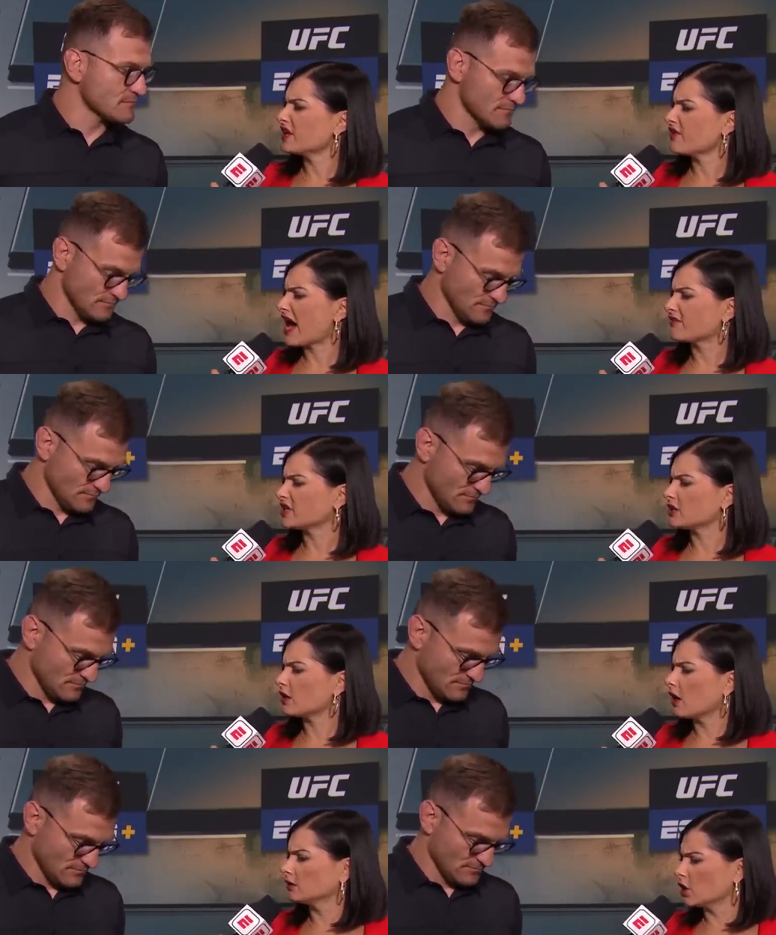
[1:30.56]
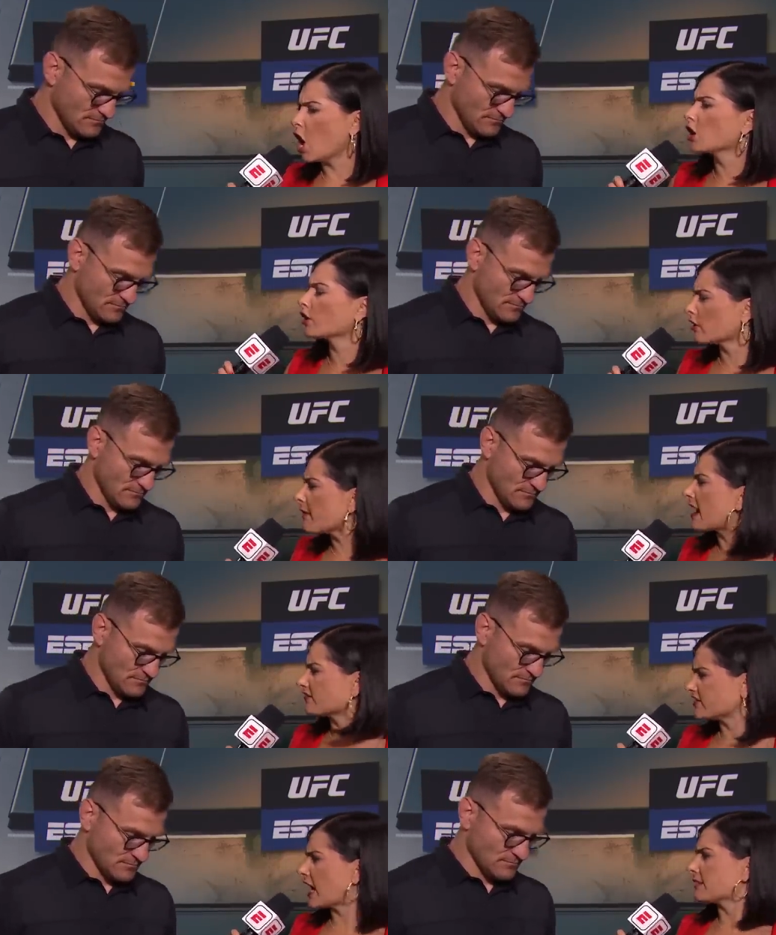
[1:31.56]
Speaker 1: of having a longer
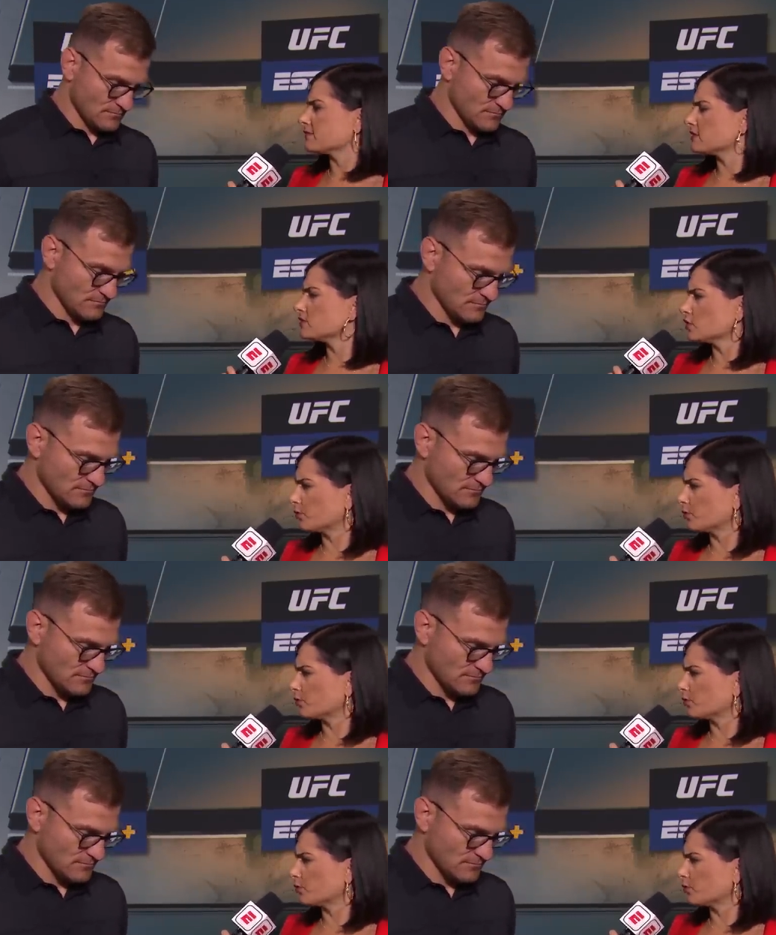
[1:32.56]
amount of time to